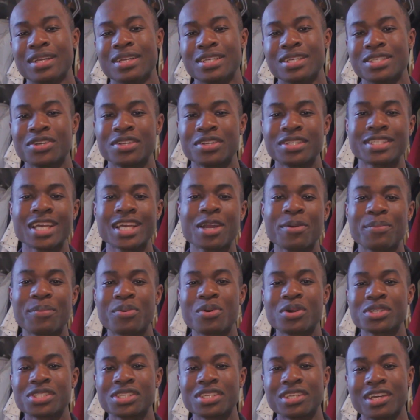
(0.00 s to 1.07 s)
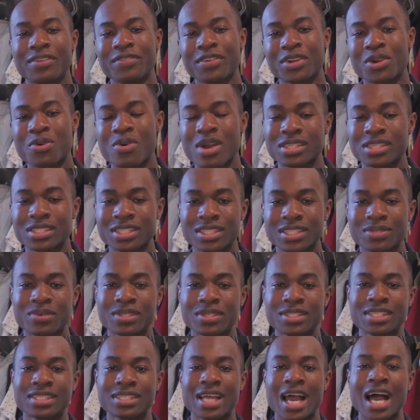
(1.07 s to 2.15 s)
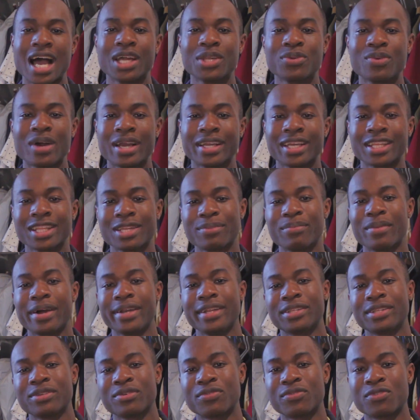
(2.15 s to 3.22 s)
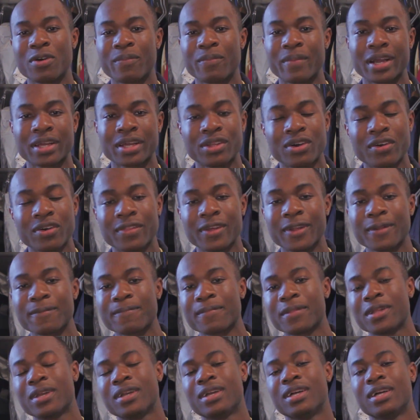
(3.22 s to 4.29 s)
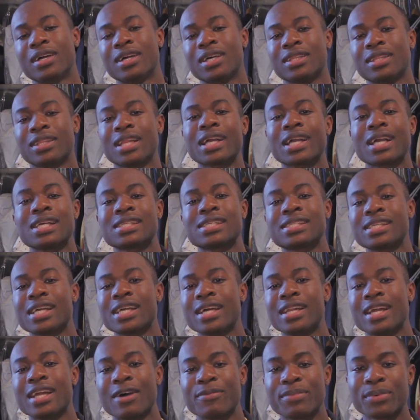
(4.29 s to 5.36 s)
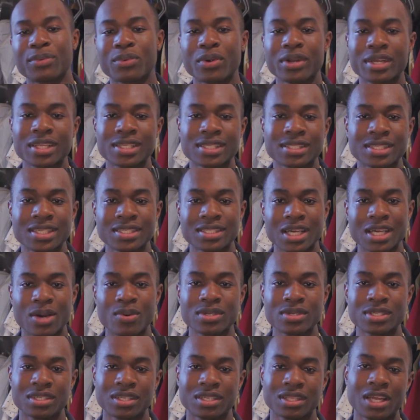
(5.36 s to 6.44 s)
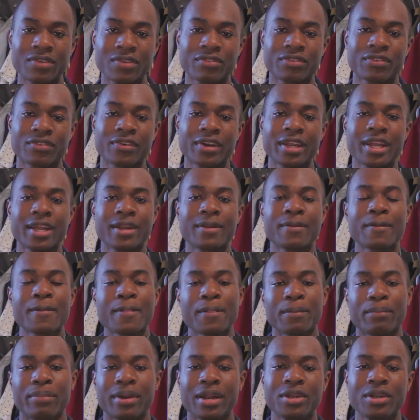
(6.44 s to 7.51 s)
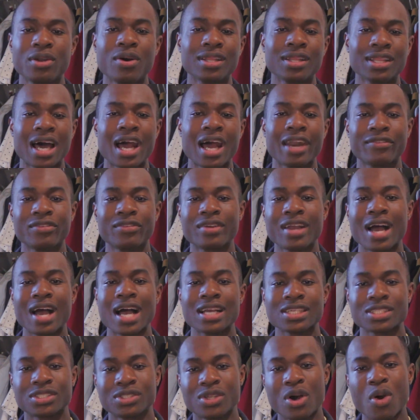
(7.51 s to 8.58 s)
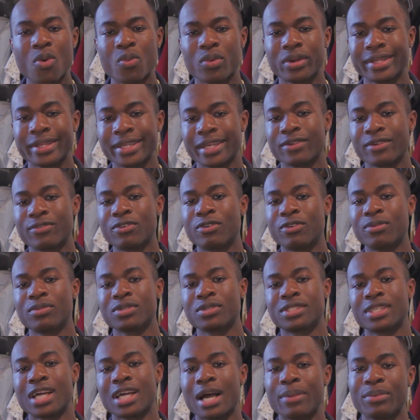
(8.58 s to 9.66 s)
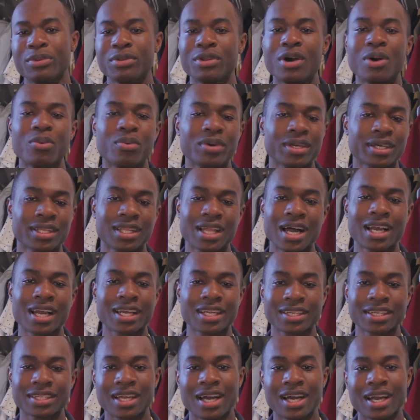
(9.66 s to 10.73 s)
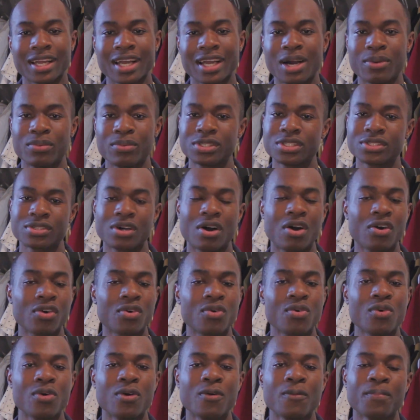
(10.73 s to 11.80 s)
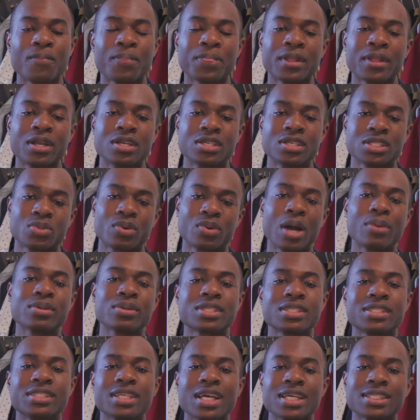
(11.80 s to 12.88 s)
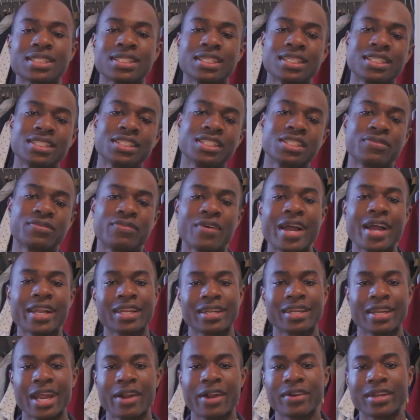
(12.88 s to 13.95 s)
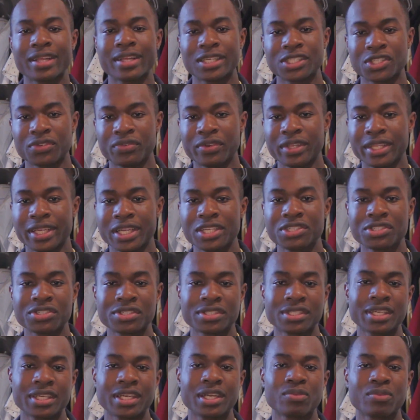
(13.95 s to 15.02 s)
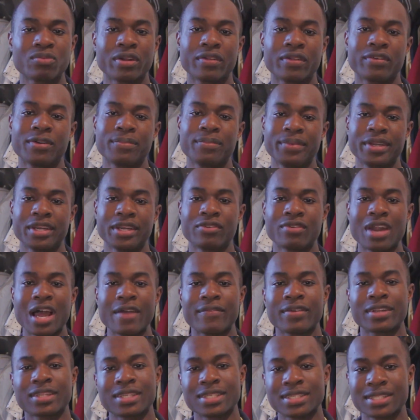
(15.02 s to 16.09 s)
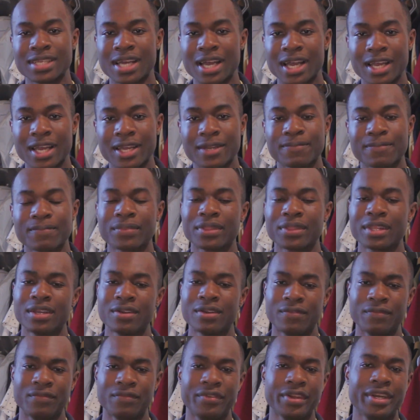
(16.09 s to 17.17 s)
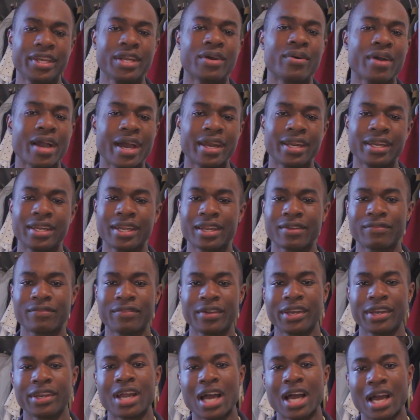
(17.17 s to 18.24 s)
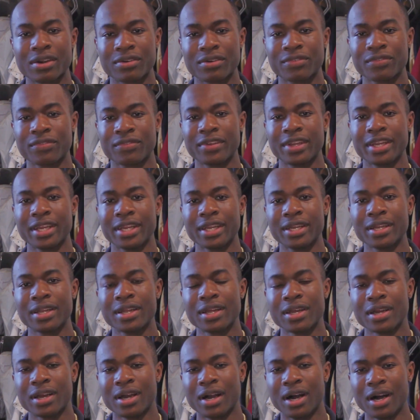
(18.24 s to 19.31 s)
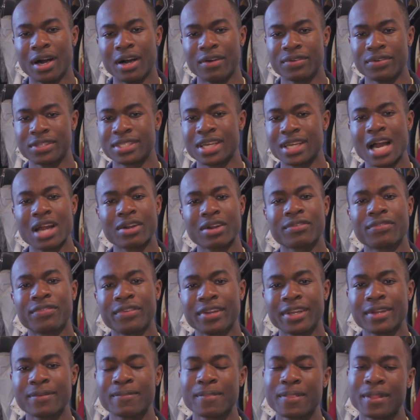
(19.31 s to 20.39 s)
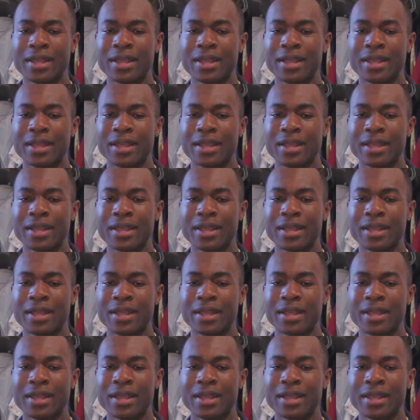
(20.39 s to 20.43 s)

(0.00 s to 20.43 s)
So the second portion of your question, which is how do I get the money to afford my clothing? Like I said, I've been working since I was in 11th grade, but I know a lot of you guys don't want to get a formal job. You don't want to clock in, clock out, which is all cool. So what I would suggest is just finding an area that you're really interested in, whether it be graphic design, video editing, videography, photography,